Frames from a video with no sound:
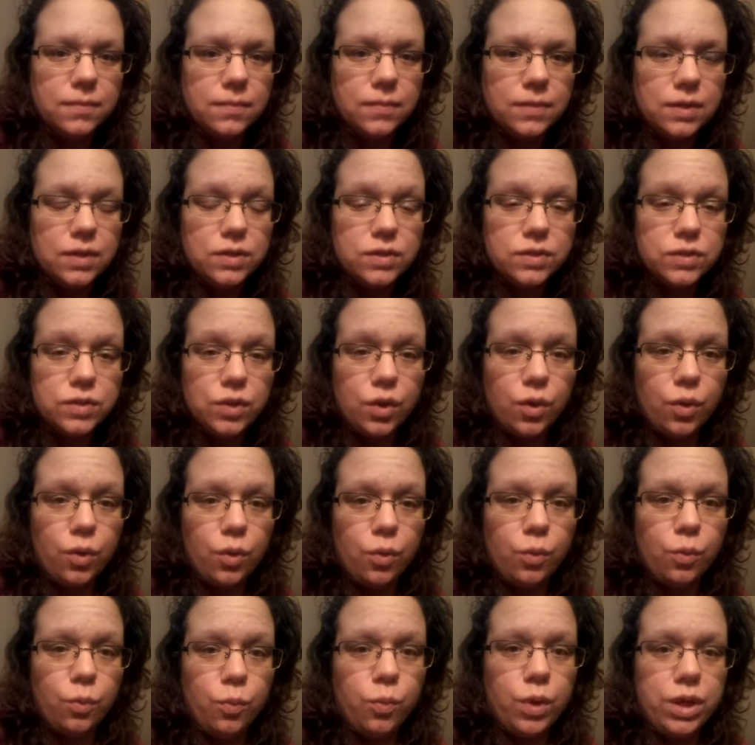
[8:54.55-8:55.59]

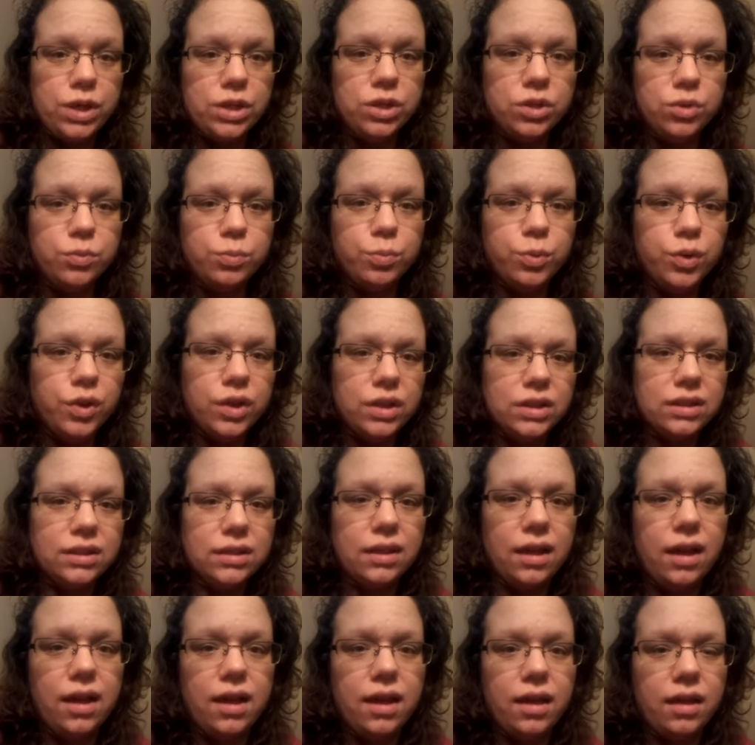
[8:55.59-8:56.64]
So when you put
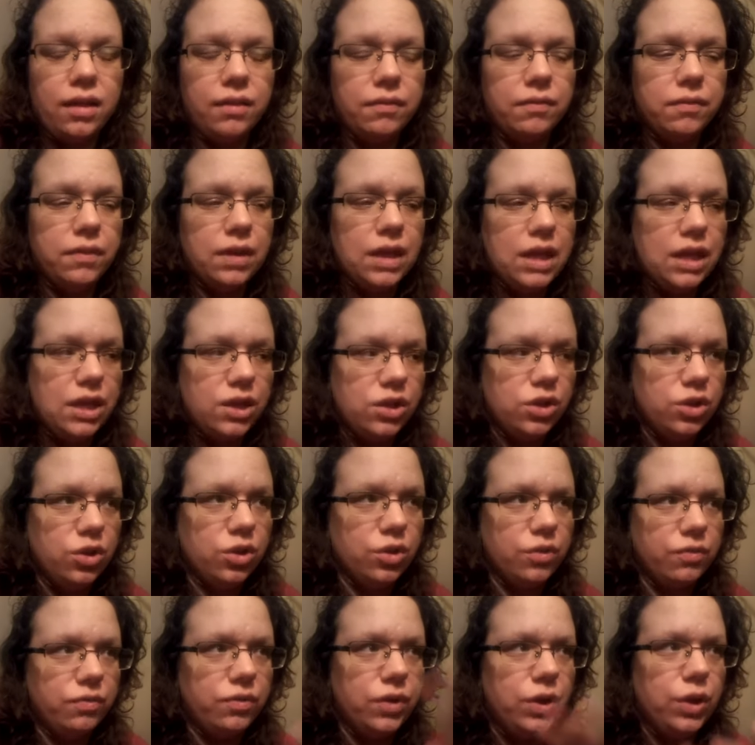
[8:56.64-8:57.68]
love in your
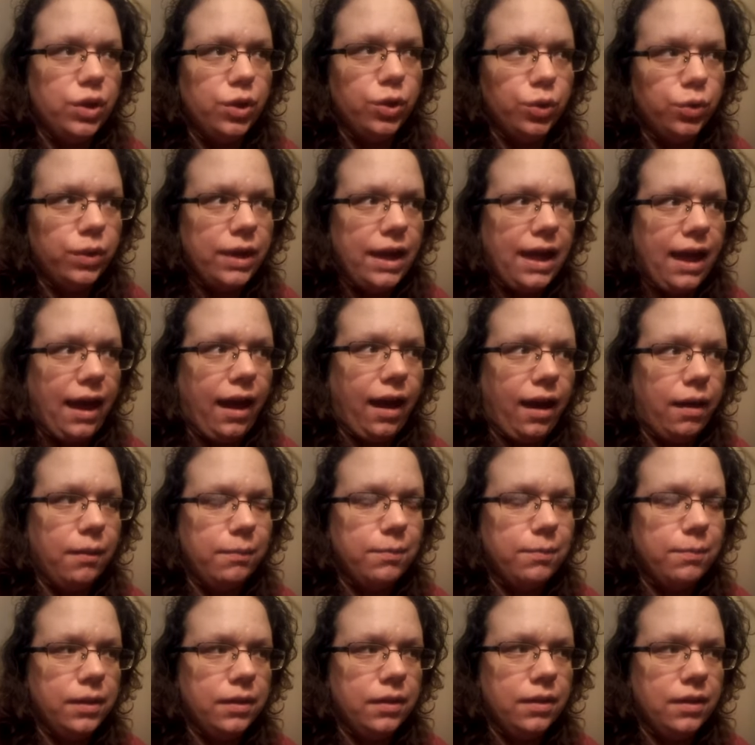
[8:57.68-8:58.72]
view cap
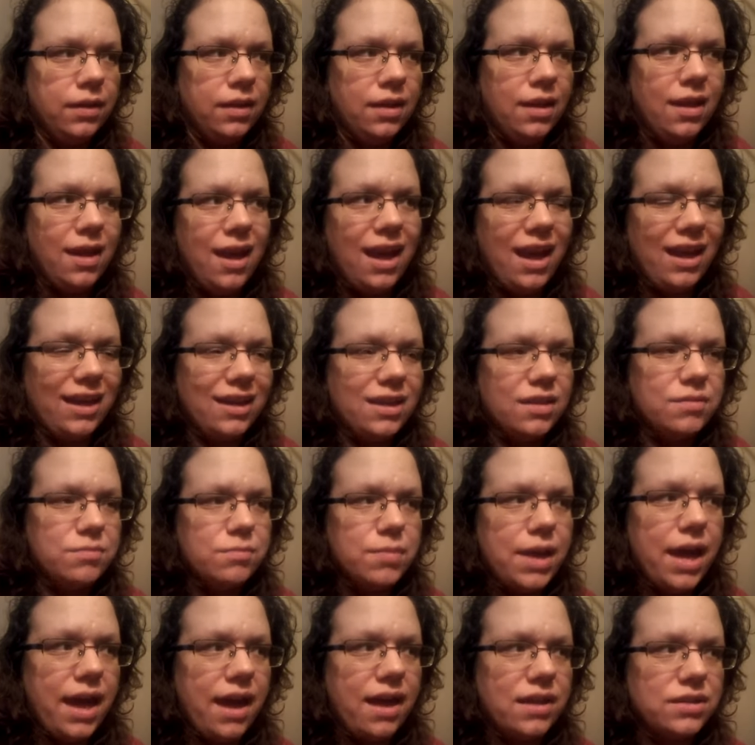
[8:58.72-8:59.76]
and
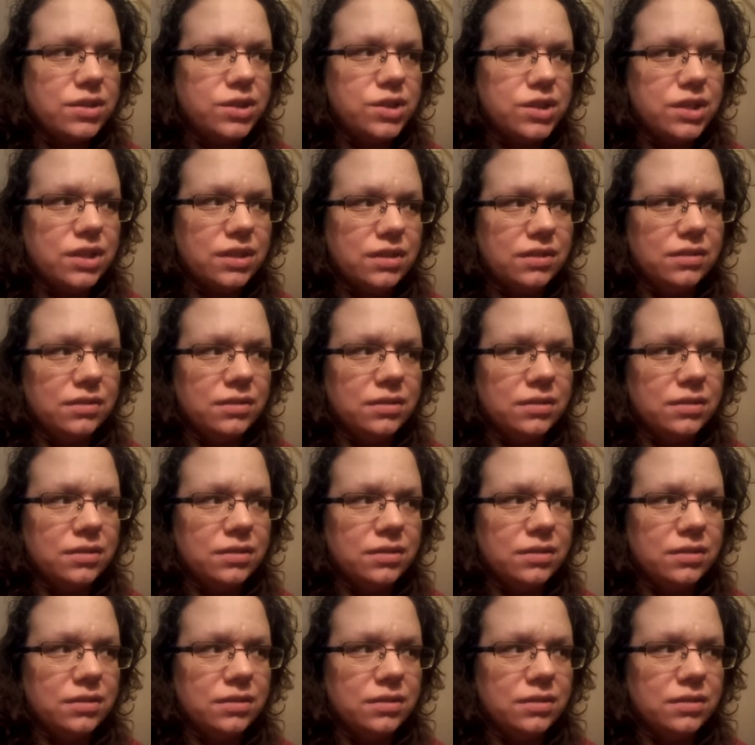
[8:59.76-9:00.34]
compassion,